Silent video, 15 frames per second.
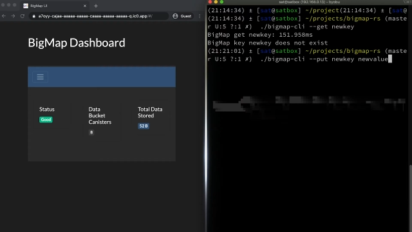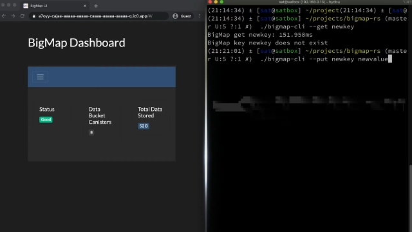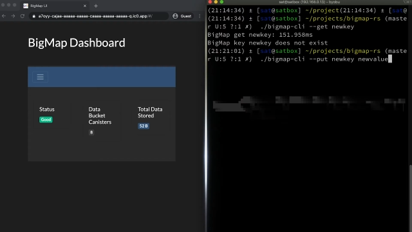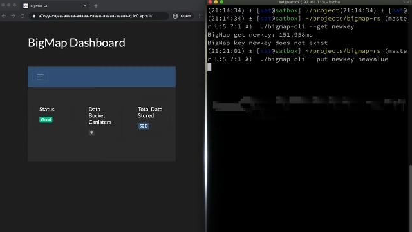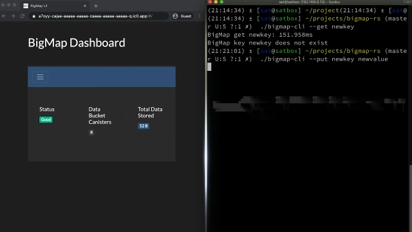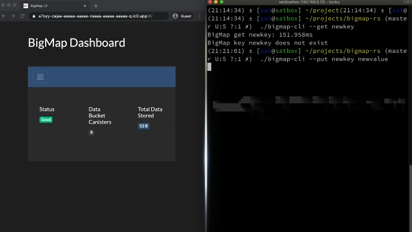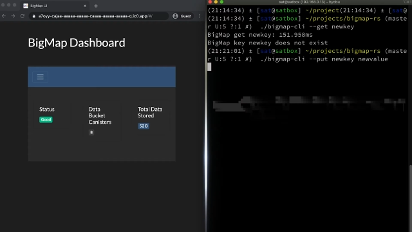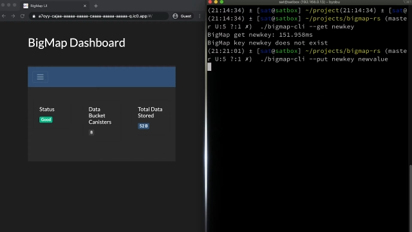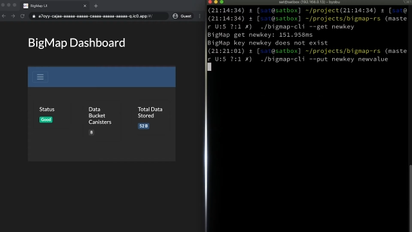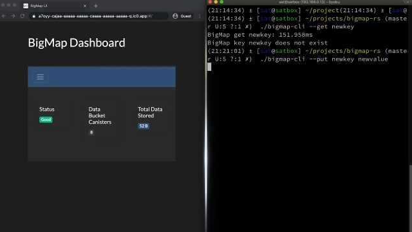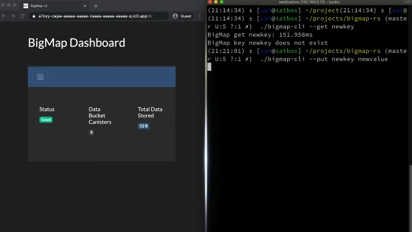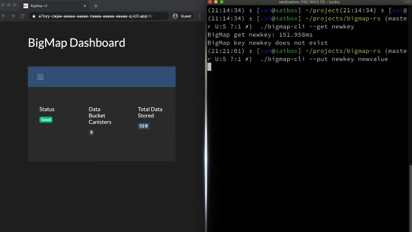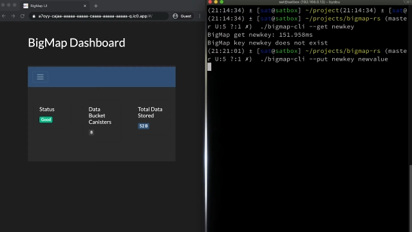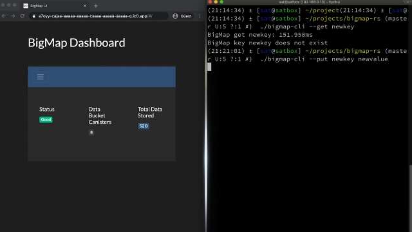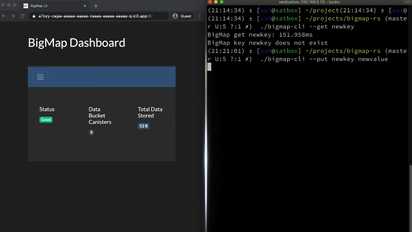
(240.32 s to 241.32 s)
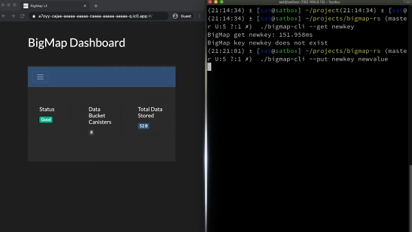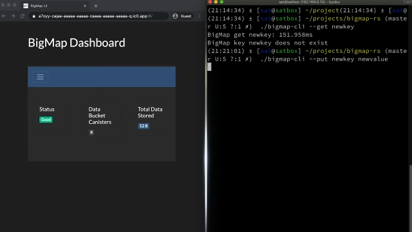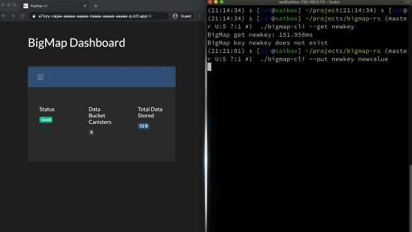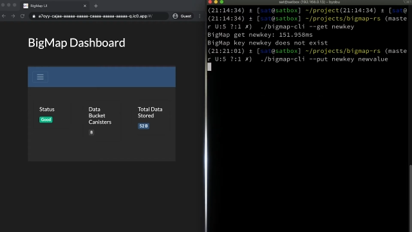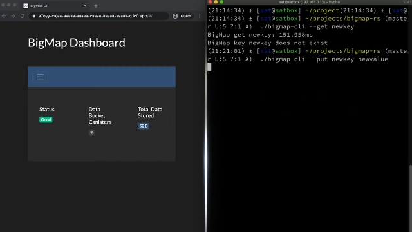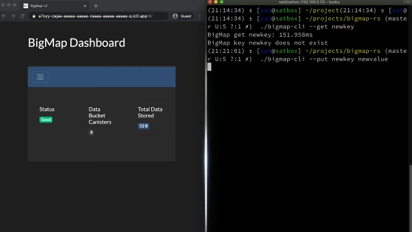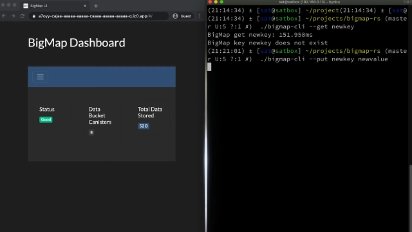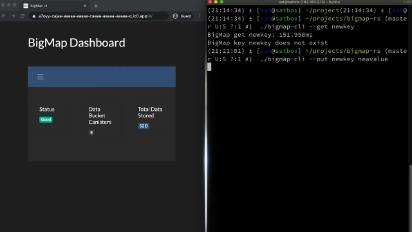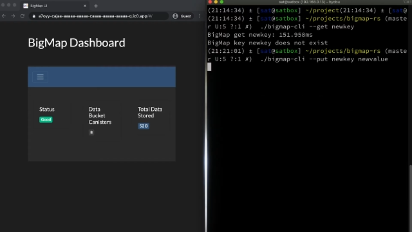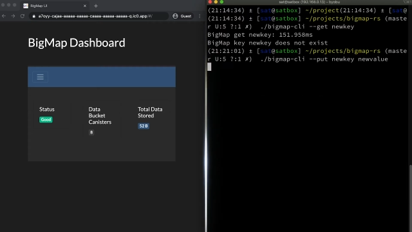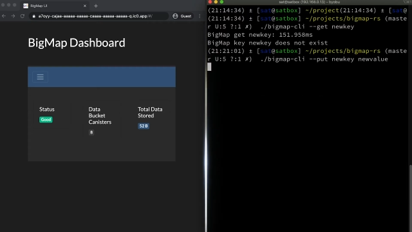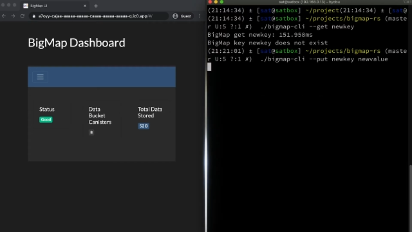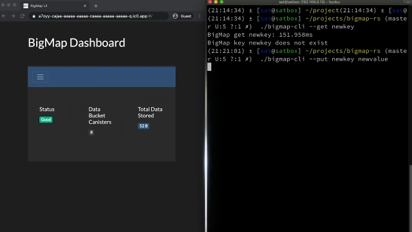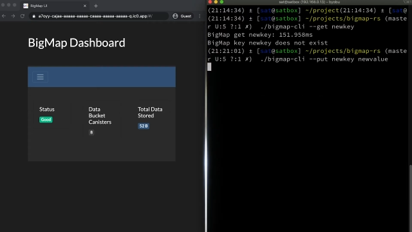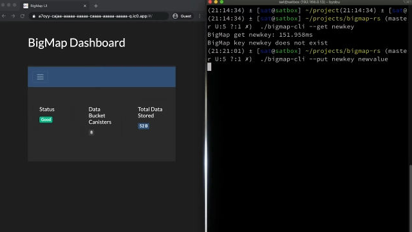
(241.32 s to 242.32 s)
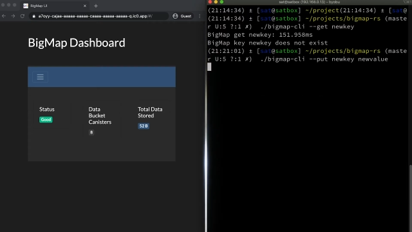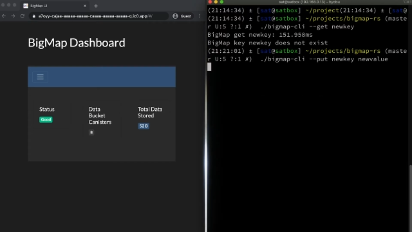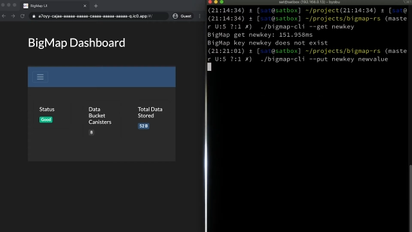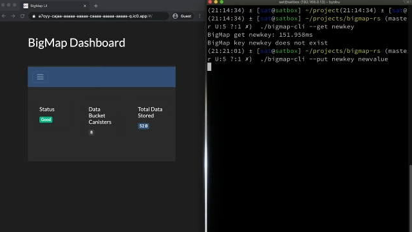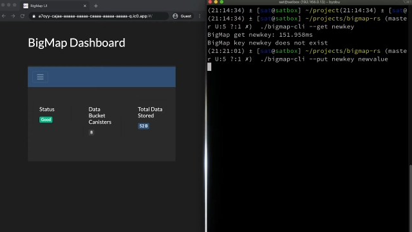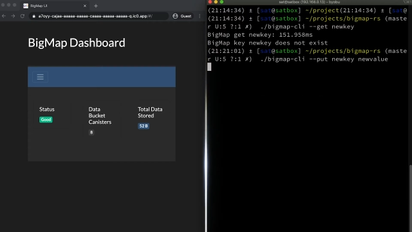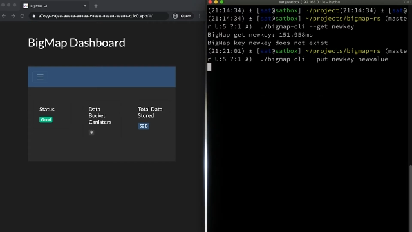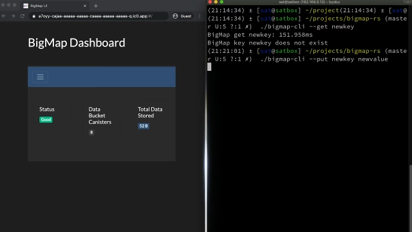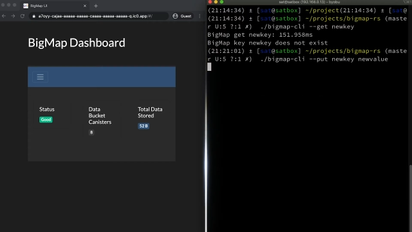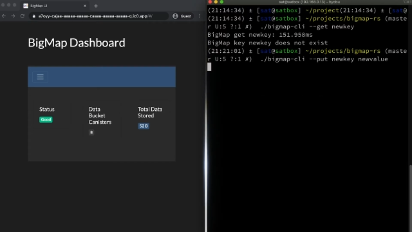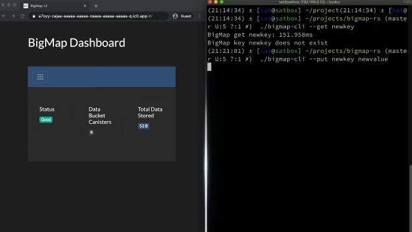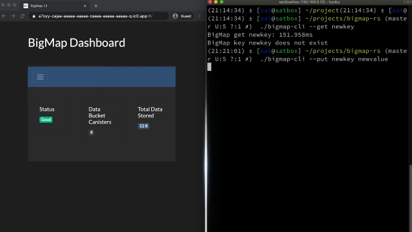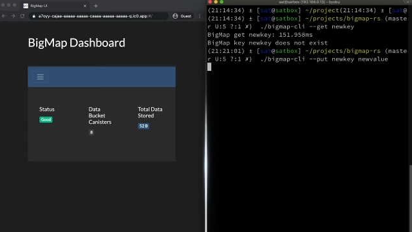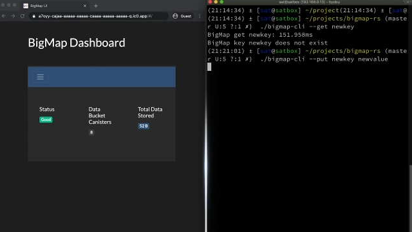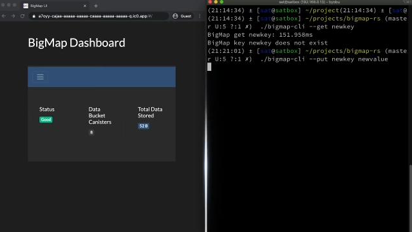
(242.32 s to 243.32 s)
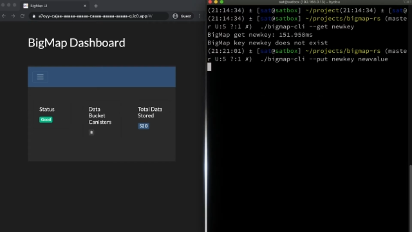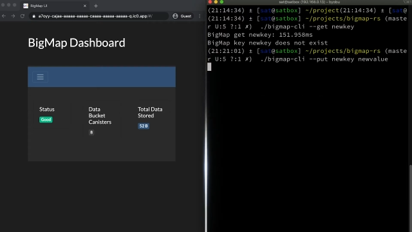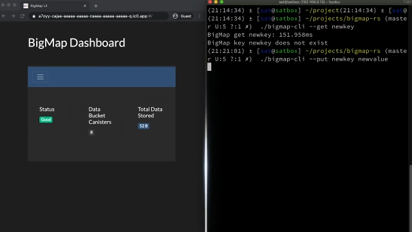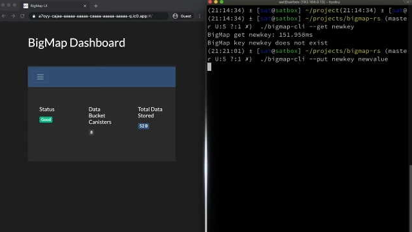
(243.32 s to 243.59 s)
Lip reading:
(no speaker visible)